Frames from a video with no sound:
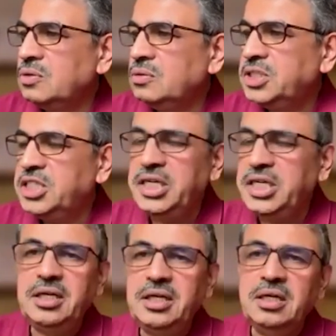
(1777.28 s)

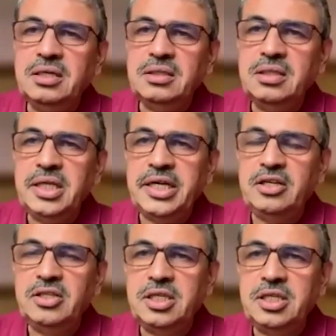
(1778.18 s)
tree that
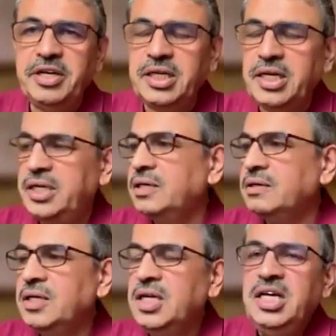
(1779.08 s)
is depicted here.
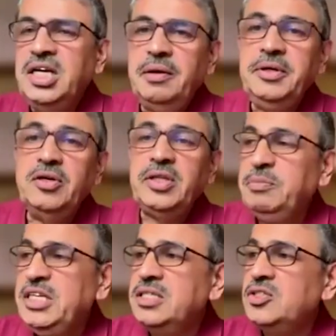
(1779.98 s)
That
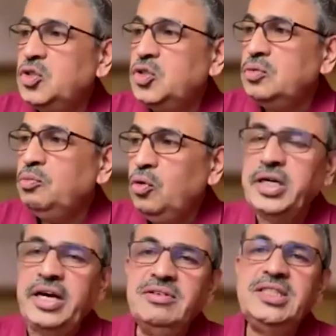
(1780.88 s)
means more
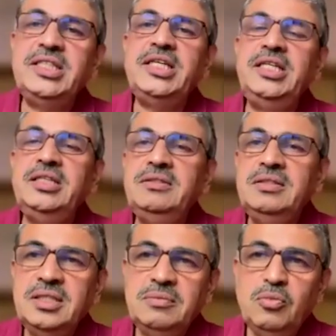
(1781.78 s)
diversity,
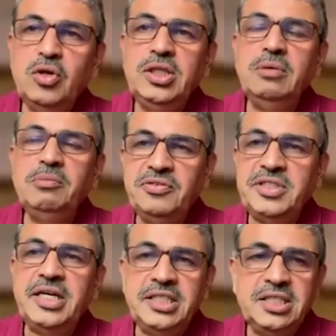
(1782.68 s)
more the number of
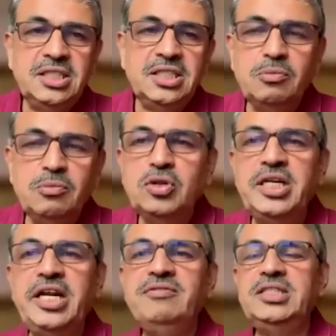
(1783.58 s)
generations is the more the
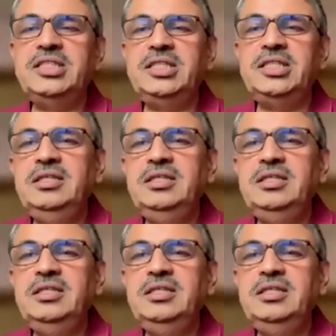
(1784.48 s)
diversity,